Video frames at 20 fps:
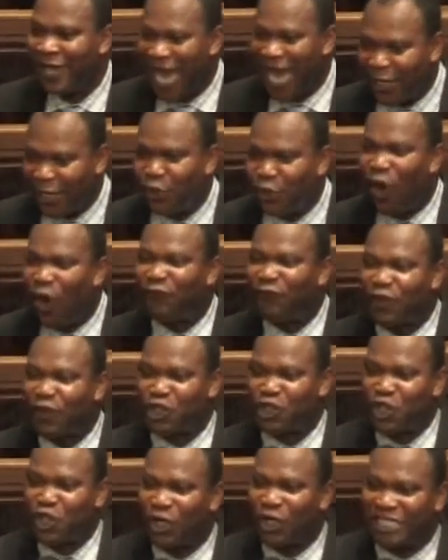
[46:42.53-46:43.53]
I know
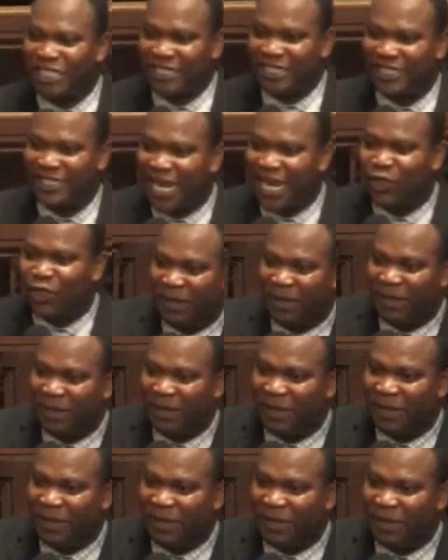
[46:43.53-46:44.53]
for surety that God
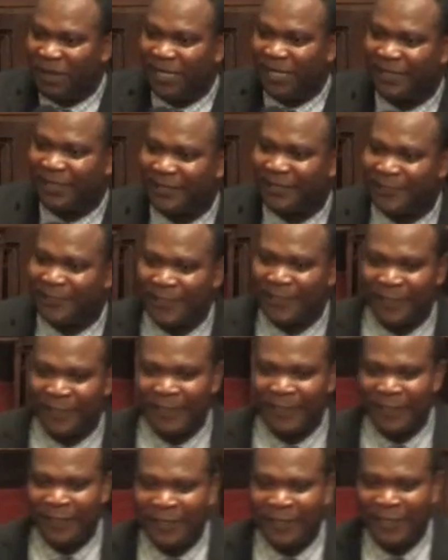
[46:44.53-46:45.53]
is with me."
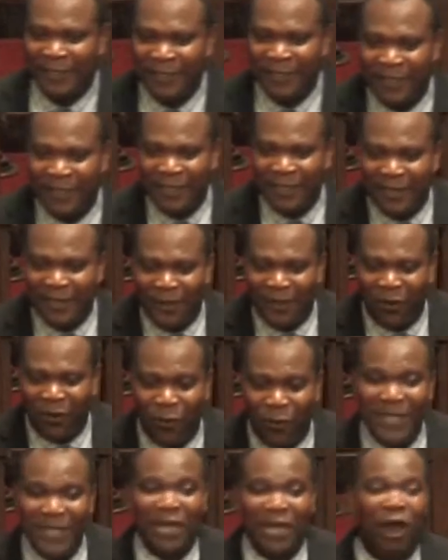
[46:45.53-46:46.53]

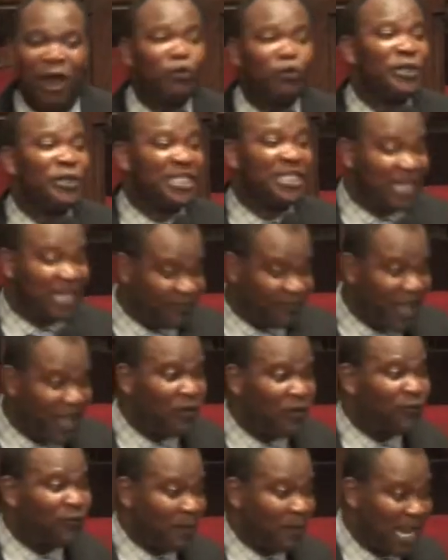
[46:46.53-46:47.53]
When the Lord will deliver
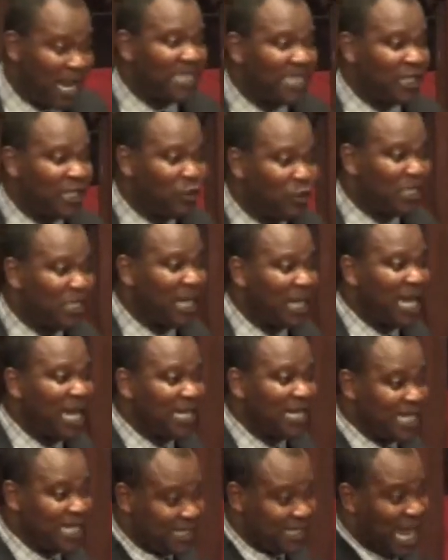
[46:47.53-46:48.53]
you from that situation, that
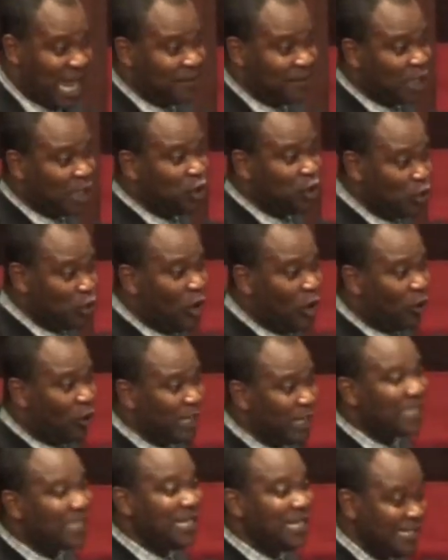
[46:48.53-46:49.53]
is the time that you will know
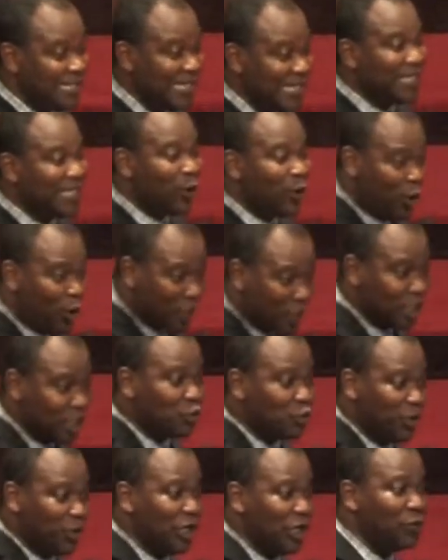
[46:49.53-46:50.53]
that indeed your God is
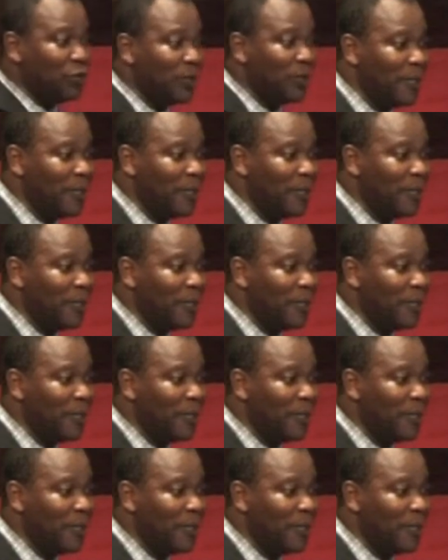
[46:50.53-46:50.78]
with you.